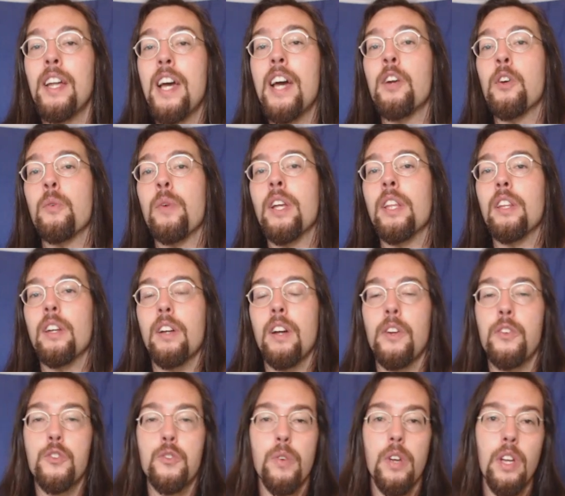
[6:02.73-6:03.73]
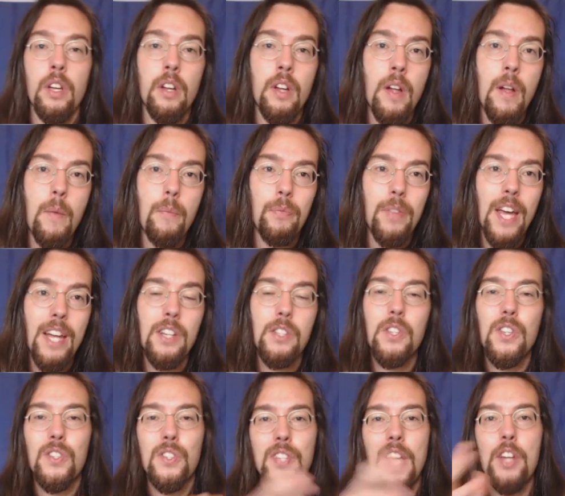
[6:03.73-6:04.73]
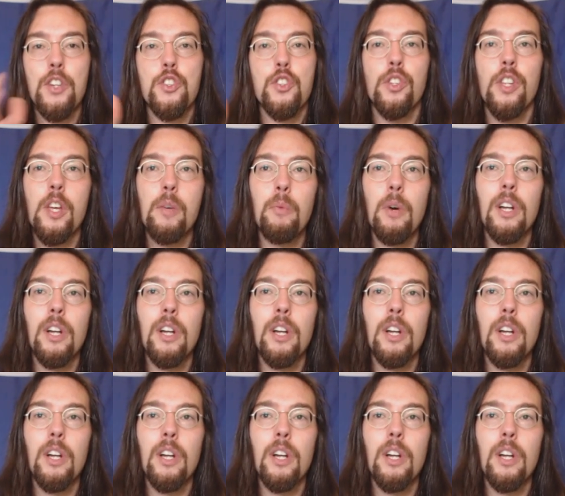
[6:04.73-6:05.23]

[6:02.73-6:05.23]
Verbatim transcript: entering the country. That is essentially